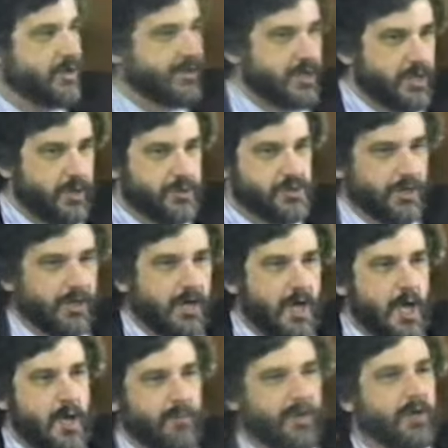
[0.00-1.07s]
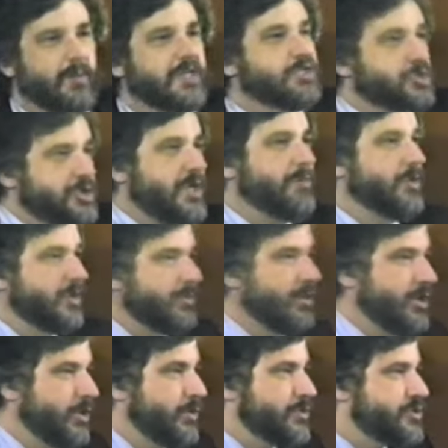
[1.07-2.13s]
on the user, but are much cheaper to
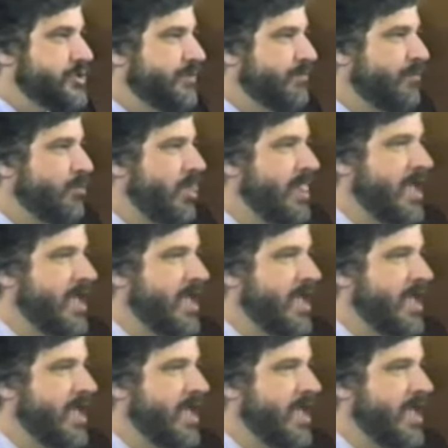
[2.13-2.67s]
produce.